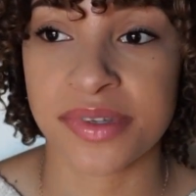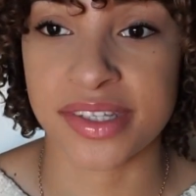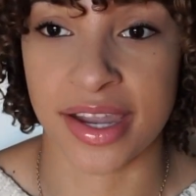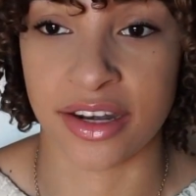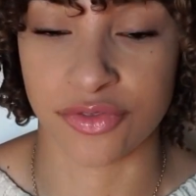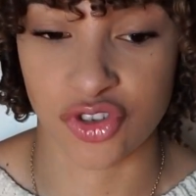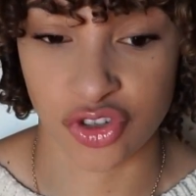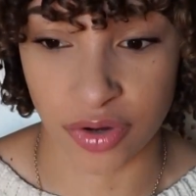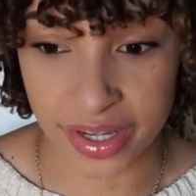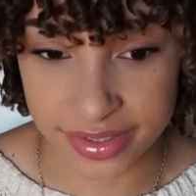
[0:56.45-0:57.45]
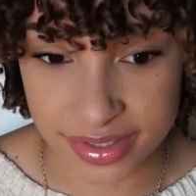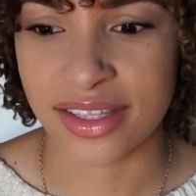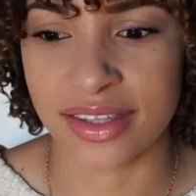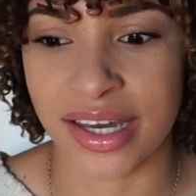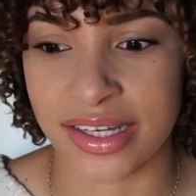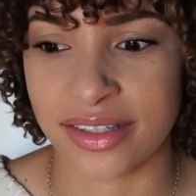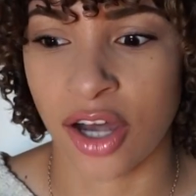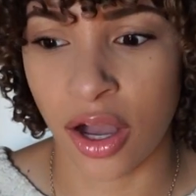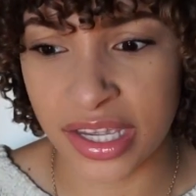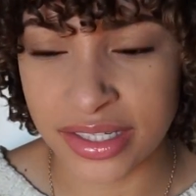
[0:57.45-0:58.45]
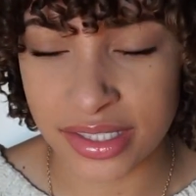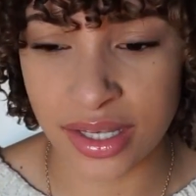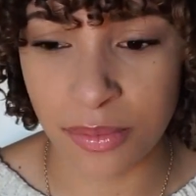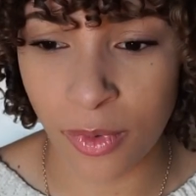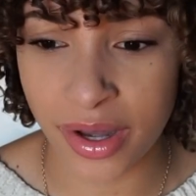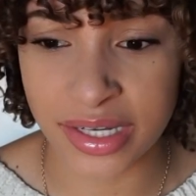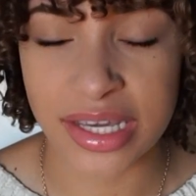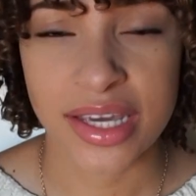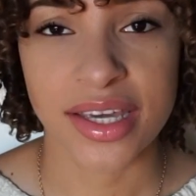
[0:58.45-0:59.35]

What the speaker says: state of stress, that talking to someone